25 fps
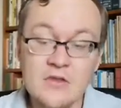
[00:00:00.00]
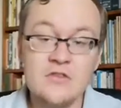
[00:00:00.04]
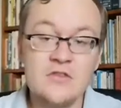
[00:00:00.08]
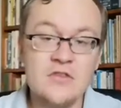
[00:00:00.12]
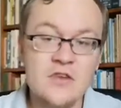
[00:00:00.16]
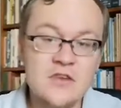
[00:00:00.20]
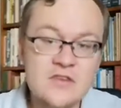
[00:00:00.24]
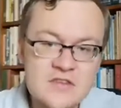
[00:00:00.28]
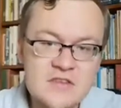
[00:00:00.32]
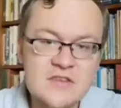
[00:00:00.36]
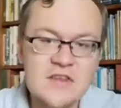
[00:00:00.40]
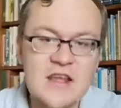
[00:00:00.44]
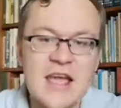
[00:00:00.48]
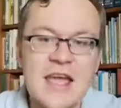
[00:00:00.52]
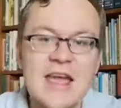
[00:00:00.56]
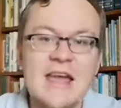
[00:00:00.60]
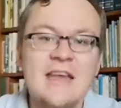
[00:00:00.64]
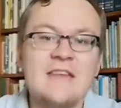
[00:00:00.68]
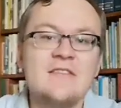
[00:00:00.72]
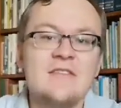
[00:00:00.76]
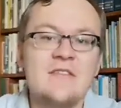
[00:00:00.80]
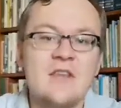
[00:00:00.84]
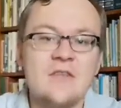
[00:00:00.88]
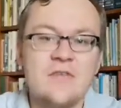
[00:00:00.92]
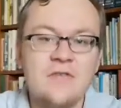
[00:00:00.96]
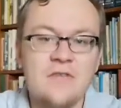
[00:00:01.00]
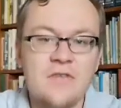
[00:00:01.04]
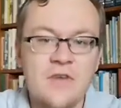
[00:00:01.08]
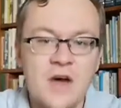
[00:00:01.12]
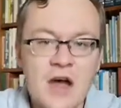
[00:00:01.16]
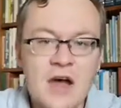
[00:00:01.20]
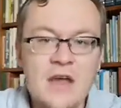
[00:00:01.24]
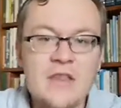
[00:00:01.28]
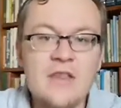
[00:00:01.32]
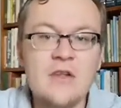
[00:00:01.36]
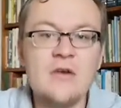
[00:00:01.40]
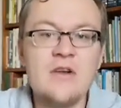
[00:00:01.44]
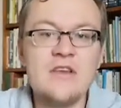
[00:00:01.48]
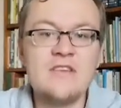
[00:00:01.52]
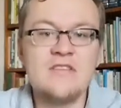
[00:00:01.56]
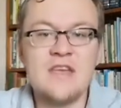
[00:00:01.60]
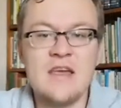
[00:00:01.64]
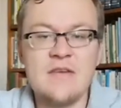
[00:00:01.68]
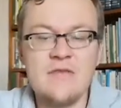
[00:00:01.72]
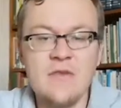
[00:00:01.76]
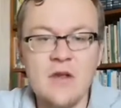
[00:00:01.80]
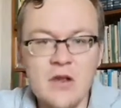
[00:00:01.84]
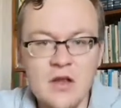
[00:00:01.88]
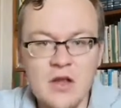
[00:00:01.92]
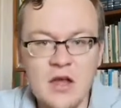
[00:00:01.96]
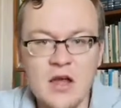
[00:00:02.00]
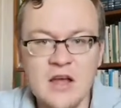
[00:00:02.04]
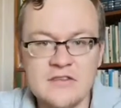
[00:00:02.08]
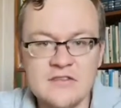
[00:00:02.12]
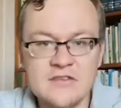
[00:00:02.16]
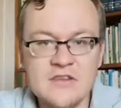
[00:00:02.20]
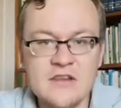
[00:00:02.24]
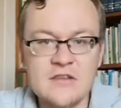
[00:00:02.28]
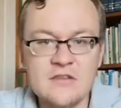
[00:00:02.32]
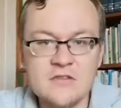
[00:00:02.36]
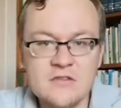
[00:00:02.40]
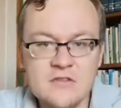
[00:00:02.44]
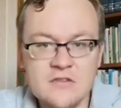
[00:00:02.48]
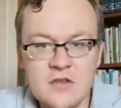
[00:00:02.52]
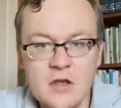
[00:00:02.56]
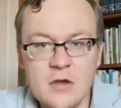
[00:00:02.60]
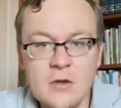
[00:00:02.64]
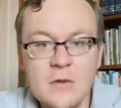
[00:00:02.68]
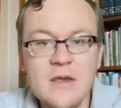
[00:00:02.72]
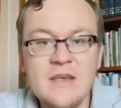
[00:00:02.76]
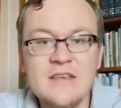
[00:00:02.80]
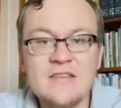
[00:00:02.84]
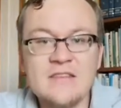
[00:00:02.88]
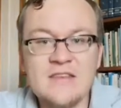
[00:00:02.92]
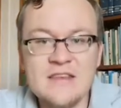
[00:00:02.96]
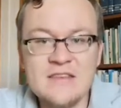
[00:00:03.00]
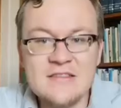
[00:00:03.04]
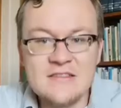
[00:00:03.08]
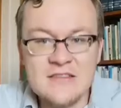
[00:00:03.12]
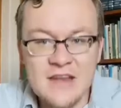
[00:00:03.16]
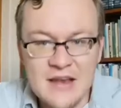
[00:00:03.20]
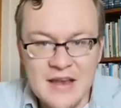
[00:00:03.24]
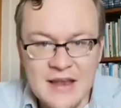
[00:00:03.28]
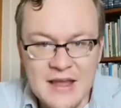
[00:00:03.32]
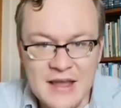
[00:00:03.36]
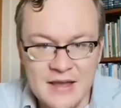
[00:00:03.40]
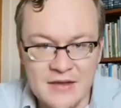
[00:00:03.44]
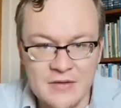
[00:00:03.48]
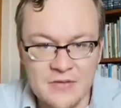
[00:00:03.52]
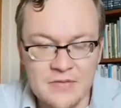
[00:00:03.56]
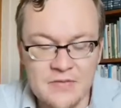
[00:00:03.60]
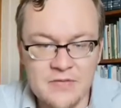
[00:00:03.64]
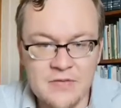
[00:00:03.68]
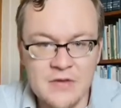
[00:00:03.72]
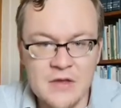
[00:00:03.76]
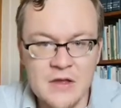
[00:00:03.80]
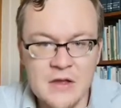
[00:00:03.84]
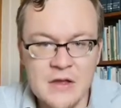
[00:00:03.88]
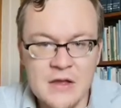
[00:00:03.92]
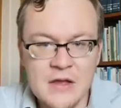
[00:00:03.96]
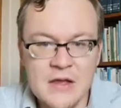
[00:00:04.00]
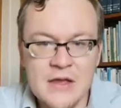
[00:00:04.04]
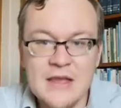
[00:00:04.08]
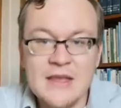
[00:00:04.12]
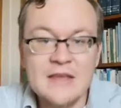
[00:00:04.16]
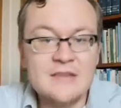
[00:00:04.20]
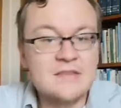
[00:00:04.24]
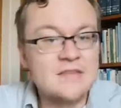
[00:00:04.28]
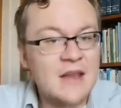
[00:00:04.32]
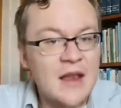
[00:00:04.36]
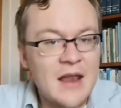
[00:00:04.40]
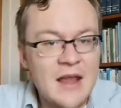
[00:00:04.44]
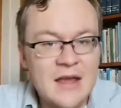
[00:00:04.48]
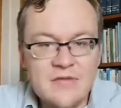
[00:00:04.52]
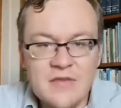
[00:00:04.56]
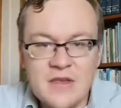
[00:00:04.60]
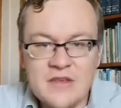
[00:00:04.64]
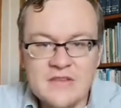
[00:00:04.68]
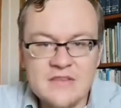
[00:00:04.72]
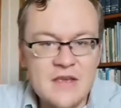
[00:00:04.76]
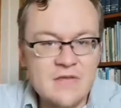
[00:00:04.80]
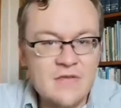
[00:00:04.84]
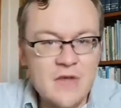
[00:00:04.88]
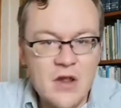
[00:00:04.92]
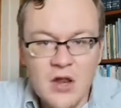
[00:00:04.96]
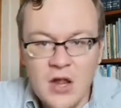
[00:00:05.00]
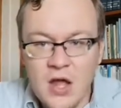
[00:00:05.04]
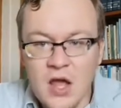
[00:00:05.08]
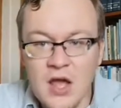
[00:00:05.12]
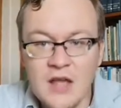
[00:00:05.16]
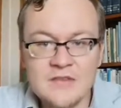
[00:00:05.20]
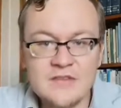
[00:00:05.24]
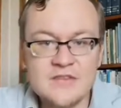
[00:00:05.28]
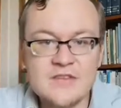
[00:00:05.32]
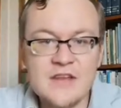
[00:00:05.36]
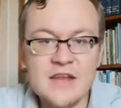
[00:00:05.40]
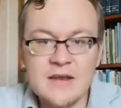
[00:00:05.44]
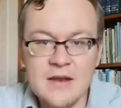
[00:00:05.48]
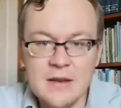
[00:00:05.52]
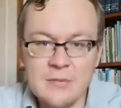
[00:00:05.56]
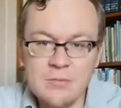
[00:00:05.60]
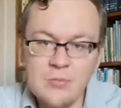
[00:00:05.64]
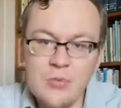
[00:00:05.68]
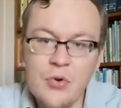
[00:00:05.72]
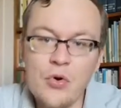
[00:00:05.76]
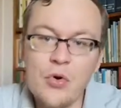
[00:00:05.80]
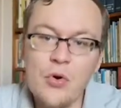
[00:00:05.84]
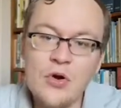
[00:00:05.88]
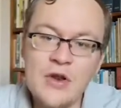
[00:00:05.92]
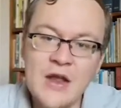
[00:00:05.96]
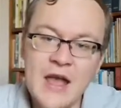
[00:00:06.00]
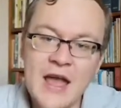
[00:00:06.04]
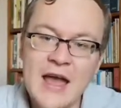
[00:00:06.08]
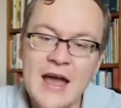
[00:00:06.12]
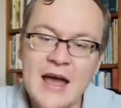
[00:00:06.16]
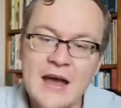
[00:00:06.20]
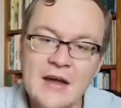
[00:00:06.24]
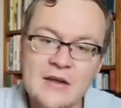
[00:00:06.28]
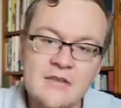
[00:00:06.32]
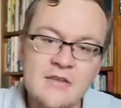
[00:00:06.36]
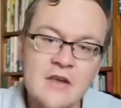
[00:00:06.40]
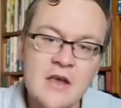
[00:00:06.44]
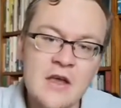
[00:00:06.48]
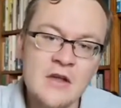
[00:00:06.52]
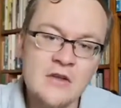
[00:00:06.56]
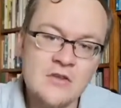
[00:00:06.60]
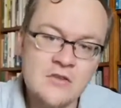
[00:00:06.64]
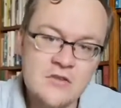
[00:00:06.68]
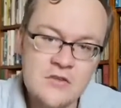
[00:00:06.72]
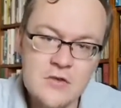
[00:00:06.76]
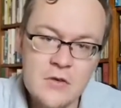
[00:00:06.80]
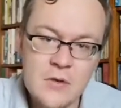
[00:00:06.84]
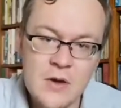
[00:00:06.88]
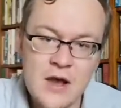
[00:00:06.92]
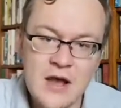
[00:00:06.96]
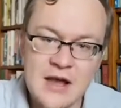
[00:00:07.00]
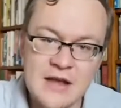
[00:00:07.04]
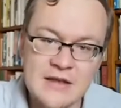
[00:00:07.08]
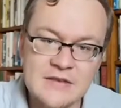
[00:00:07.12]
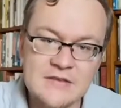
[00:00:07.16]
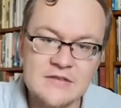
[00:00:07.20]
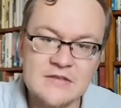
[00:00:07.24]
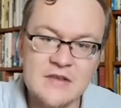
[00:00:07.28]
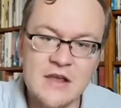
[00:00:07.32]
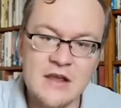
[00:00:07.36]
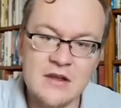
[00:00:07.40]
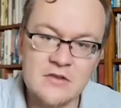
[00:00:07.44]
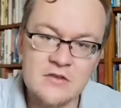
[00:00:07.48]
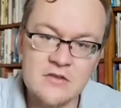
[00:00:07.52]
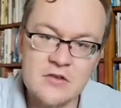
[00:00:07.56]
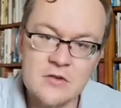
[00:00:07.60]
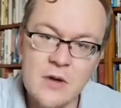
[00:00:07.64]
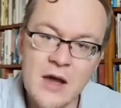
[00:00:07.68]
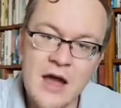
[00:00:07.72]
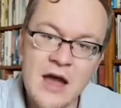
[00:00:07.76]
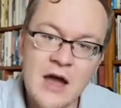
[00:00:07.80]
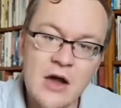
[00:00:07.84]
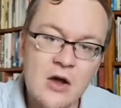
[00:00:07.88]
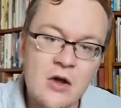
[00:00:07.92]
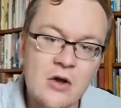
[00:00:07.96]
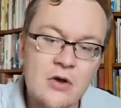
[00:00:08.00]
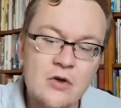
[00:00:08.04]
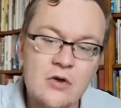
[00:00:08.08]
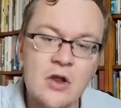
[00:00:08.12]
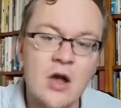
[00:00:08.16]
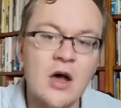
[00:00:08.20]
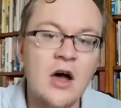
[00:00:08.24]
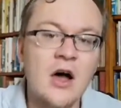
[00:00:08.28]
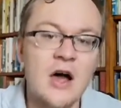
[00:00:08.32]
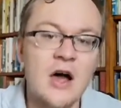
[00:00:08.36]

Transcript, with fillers: Just as the Father is everlasting, so is his love. His love is everlasting and poured out to us and to our own